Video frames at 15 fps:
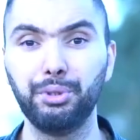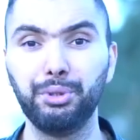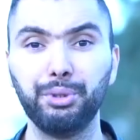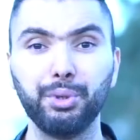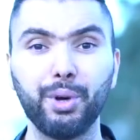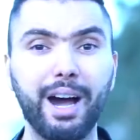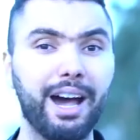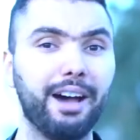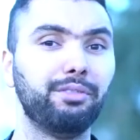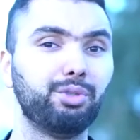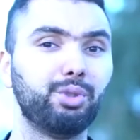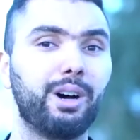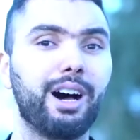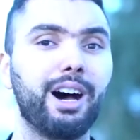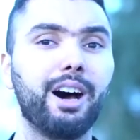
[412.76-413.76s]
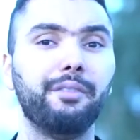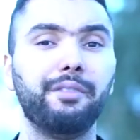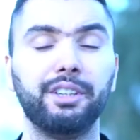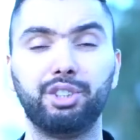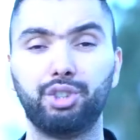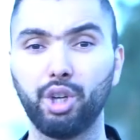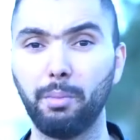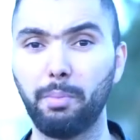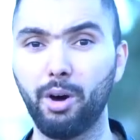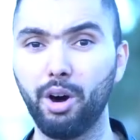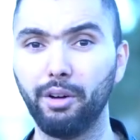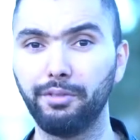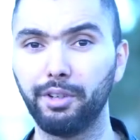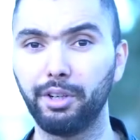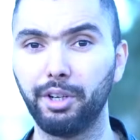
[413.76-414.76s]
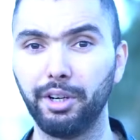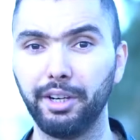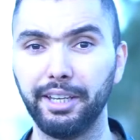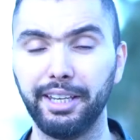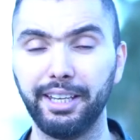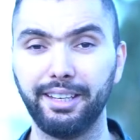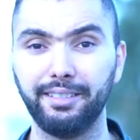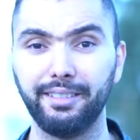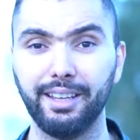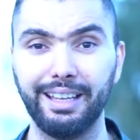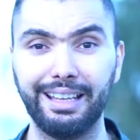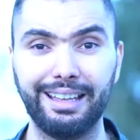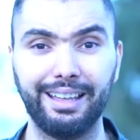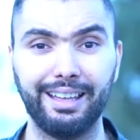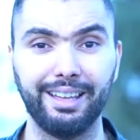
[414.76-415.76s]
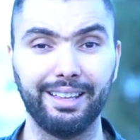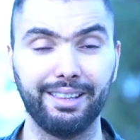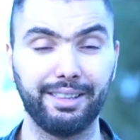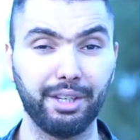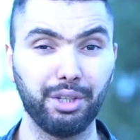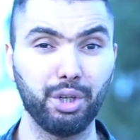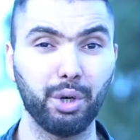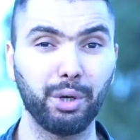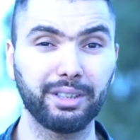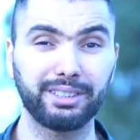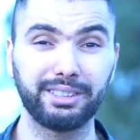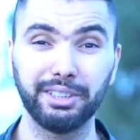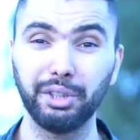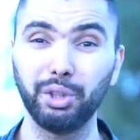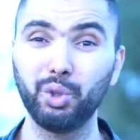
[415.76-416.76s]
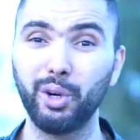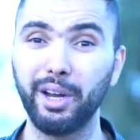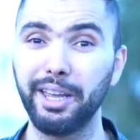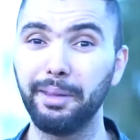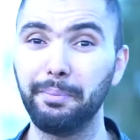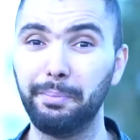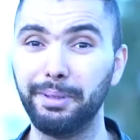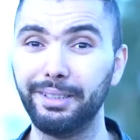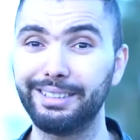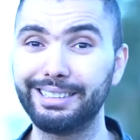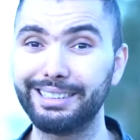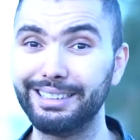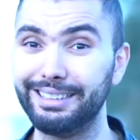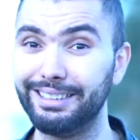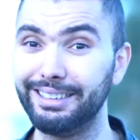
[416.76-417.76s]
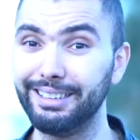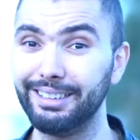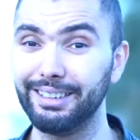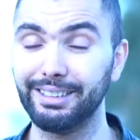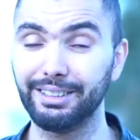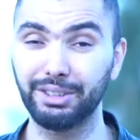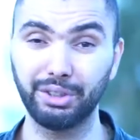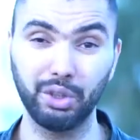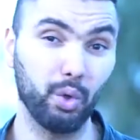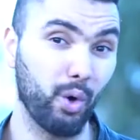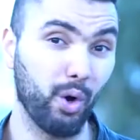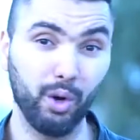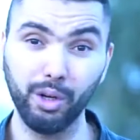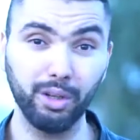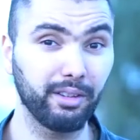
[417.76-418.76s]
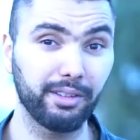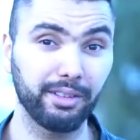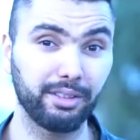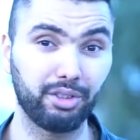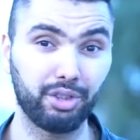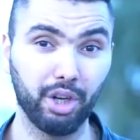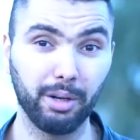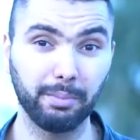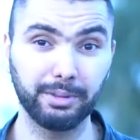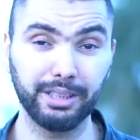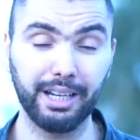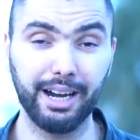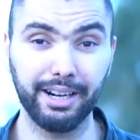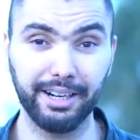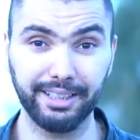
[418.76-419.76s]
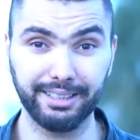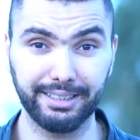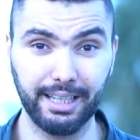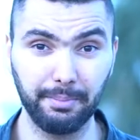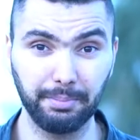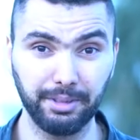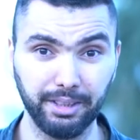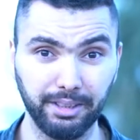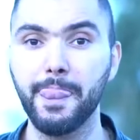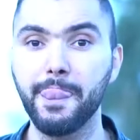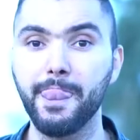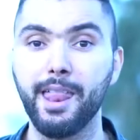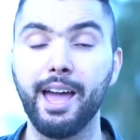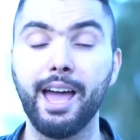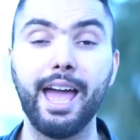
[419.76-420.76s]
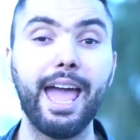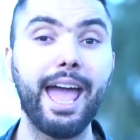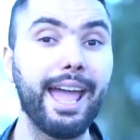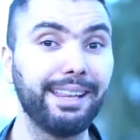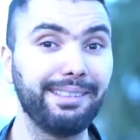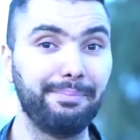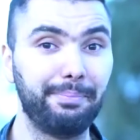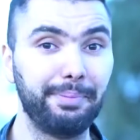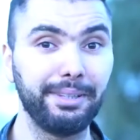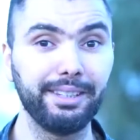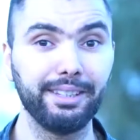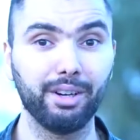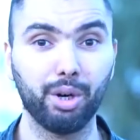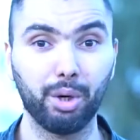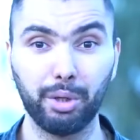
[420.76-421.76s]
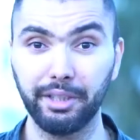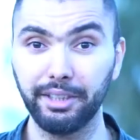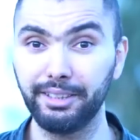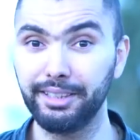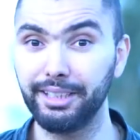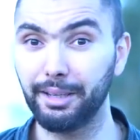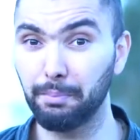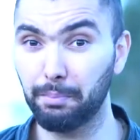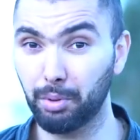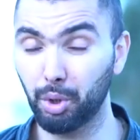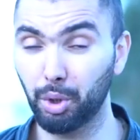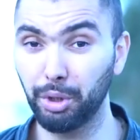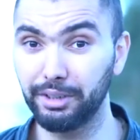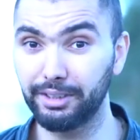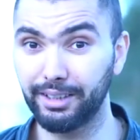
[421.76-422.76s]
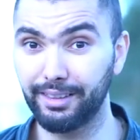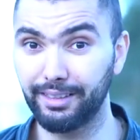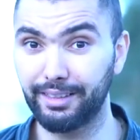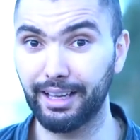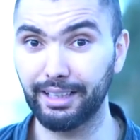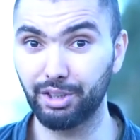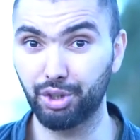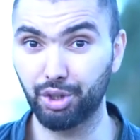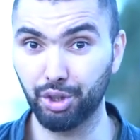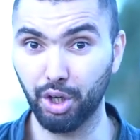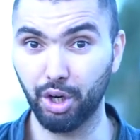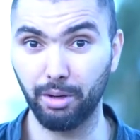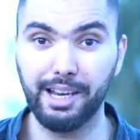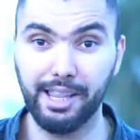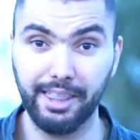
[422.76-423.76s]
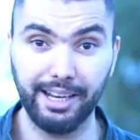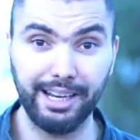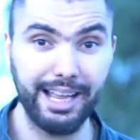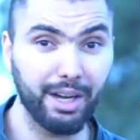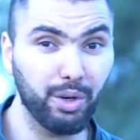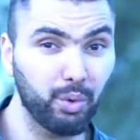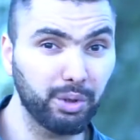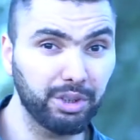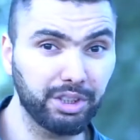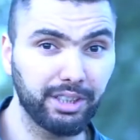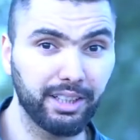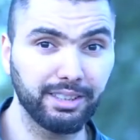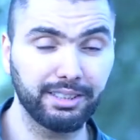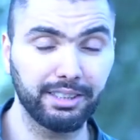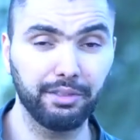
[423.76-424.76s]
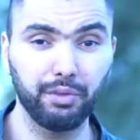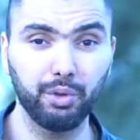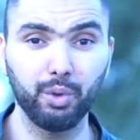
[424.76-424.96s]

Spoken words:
you have to have a job offer in the NOC 0A, B, C, D, so all the jobs are accepted, and be already employed in that job. The language test, if